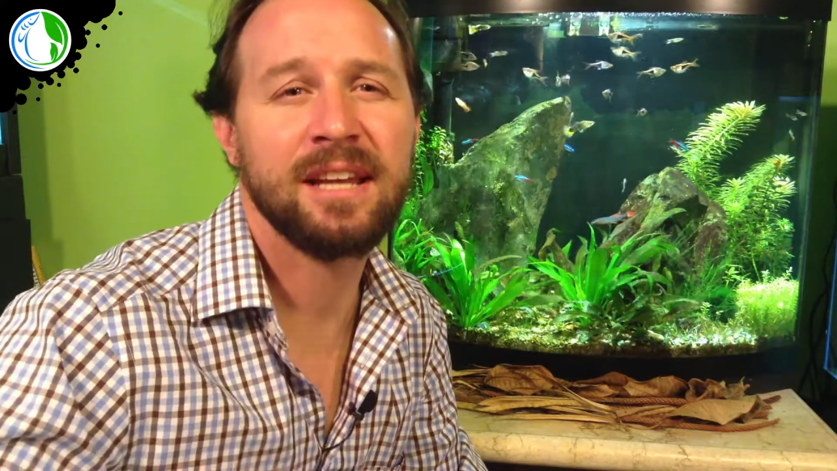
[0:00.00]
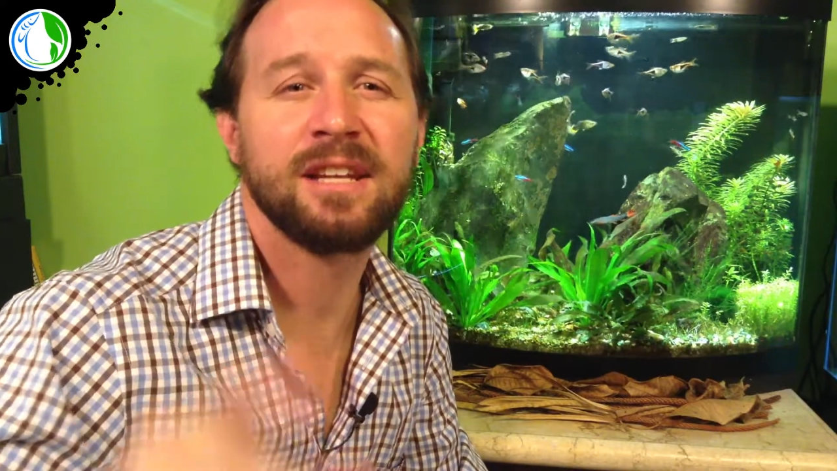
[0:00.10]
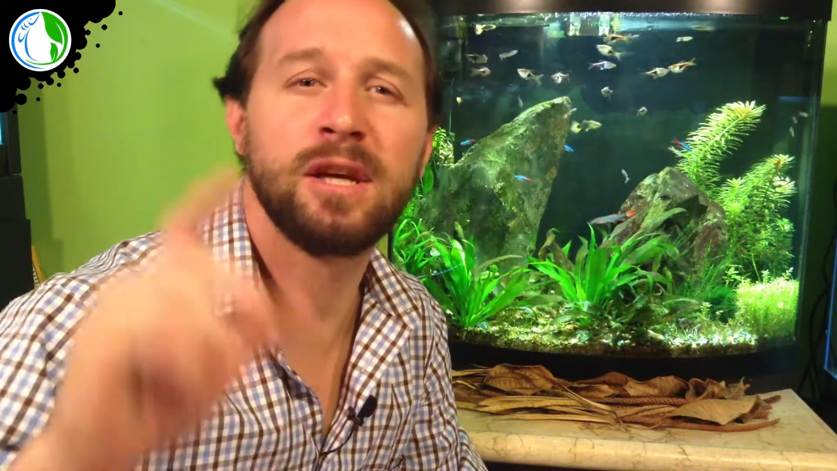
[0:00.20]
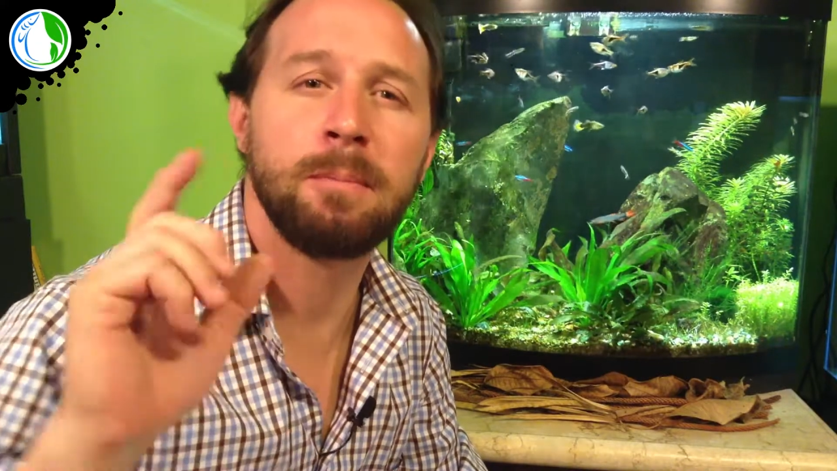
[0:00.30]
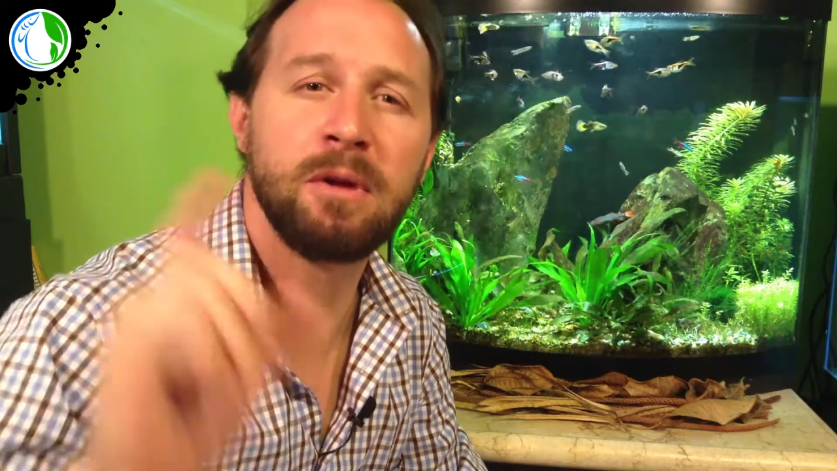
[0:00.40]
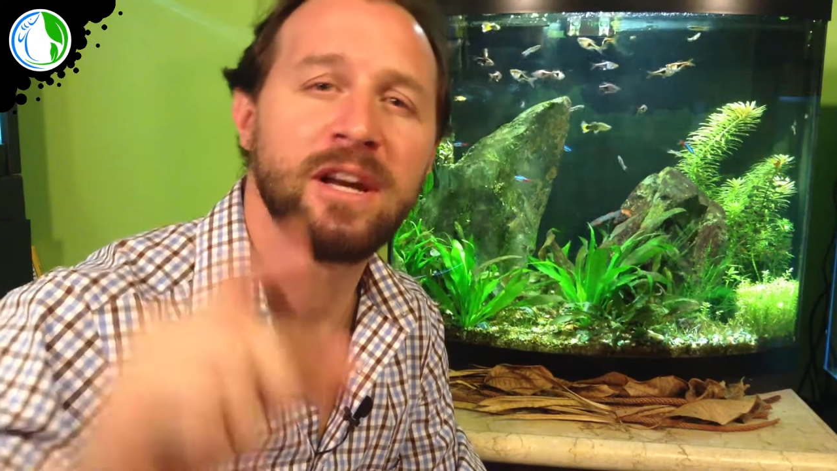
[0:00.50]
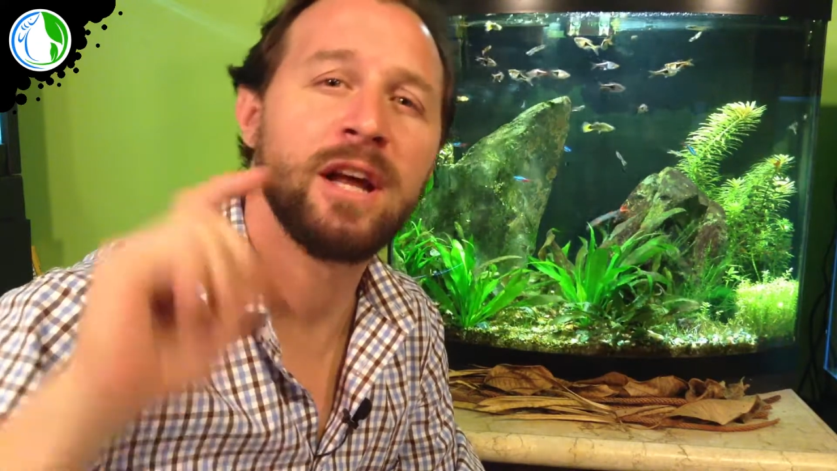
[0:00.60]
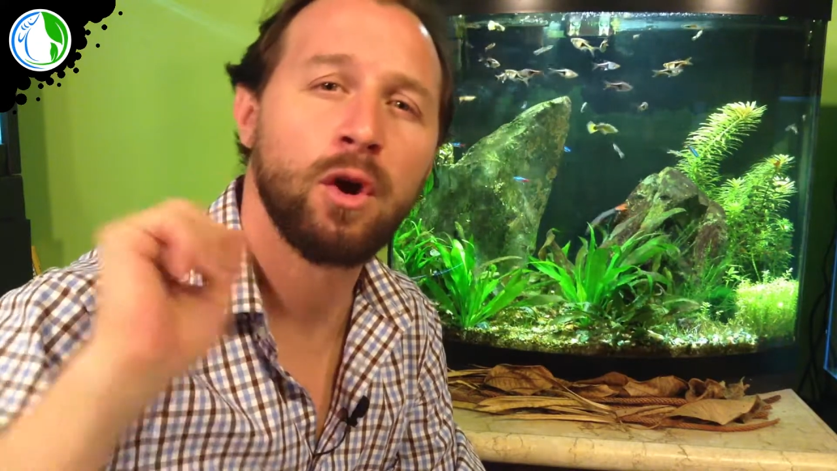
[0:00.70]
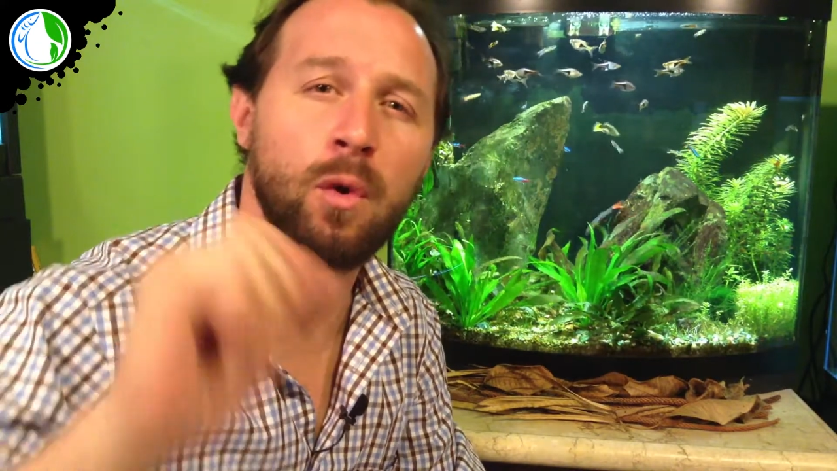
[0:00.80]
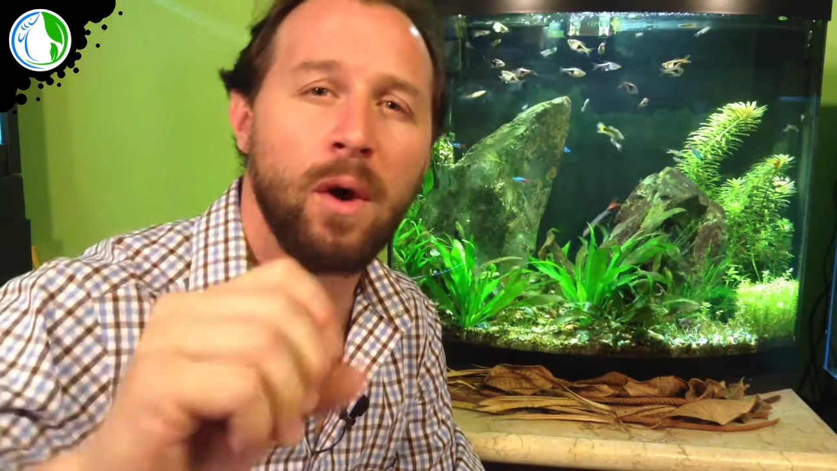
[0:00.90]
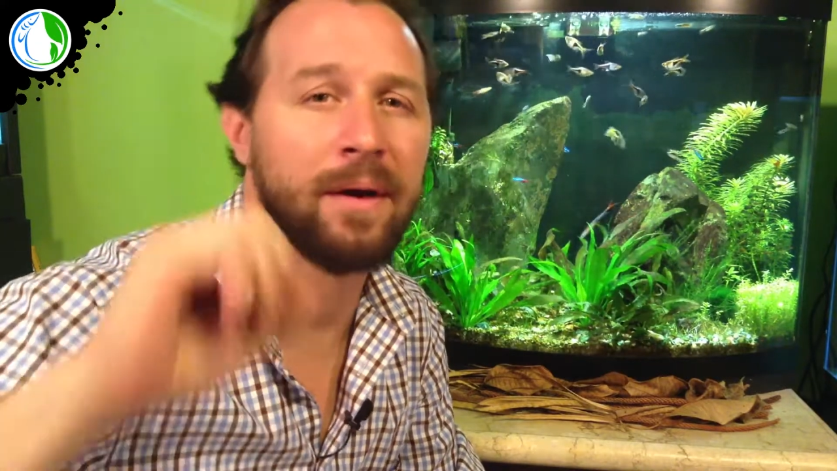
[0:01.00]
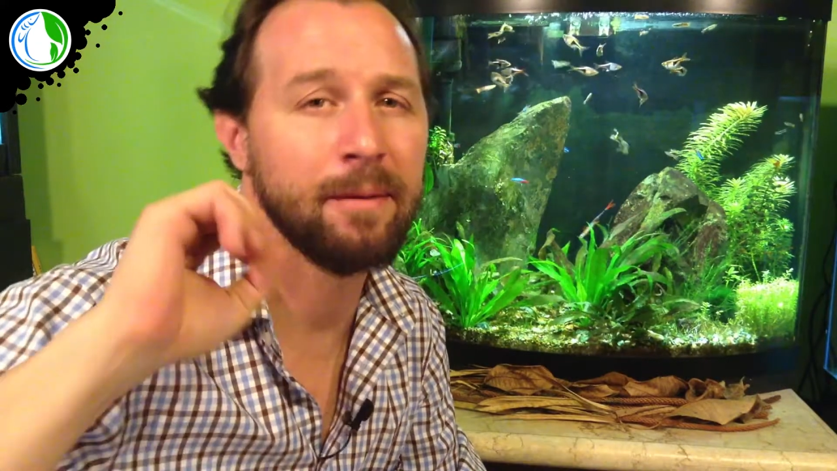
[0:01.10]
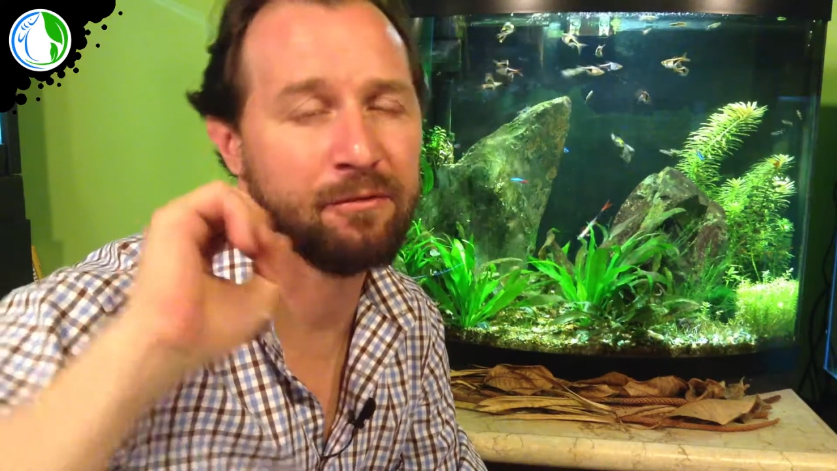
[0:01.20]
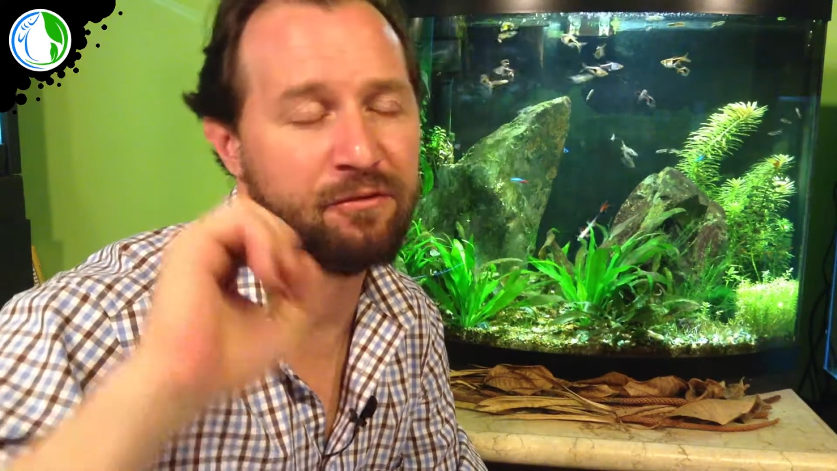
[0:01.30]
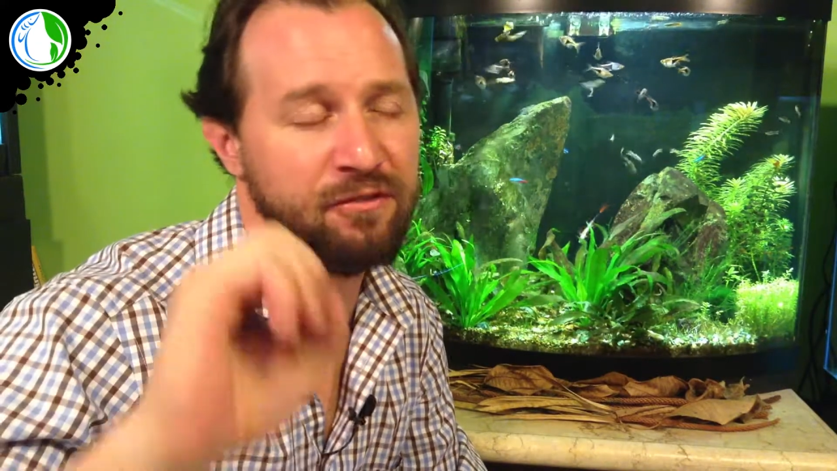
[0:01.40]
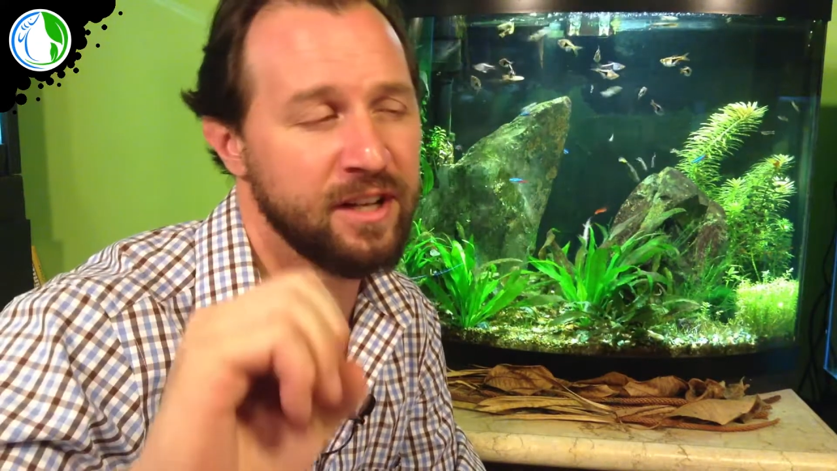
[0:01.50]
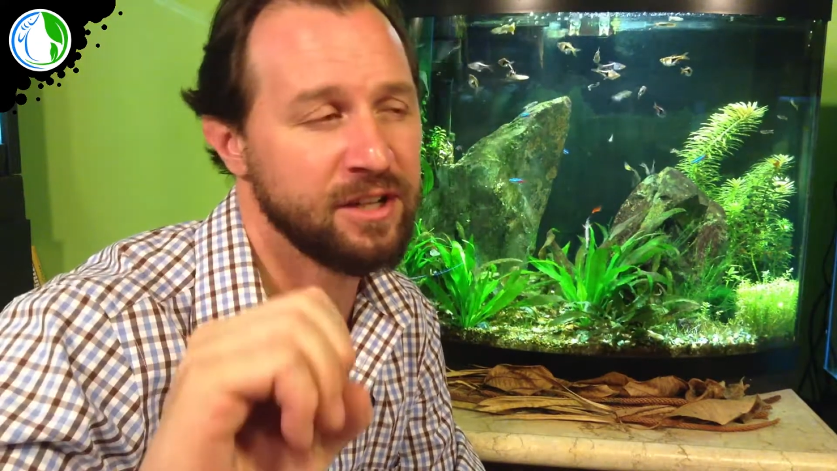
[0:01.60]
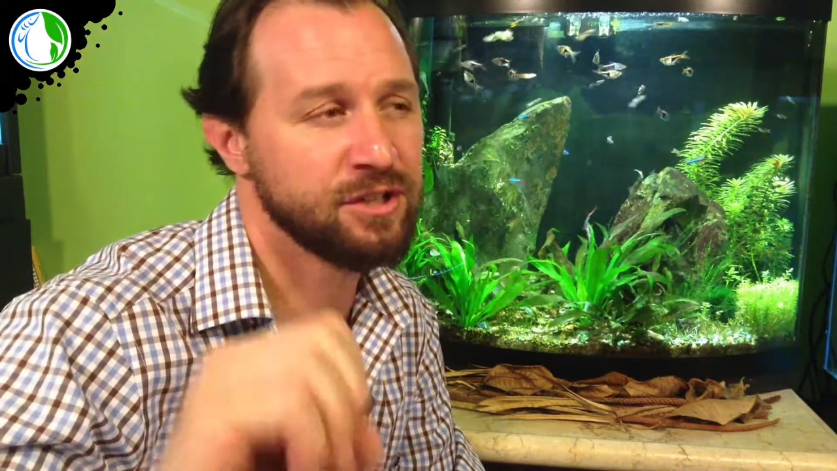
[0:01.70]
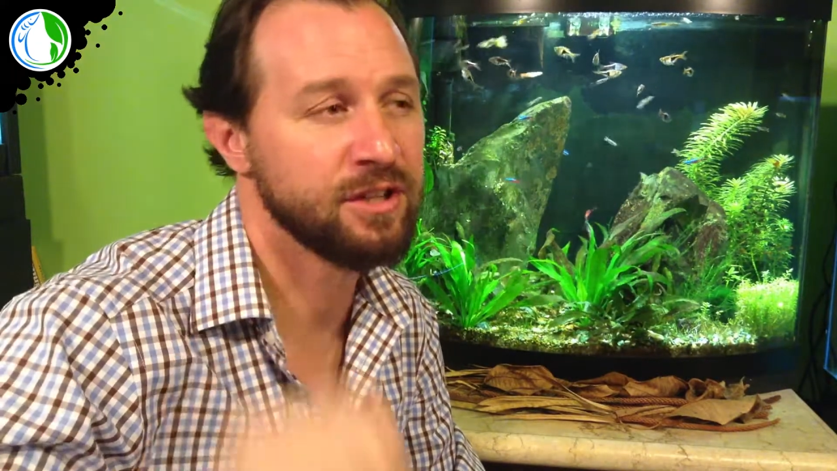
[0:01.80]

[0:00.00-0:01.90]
community aquarium fish.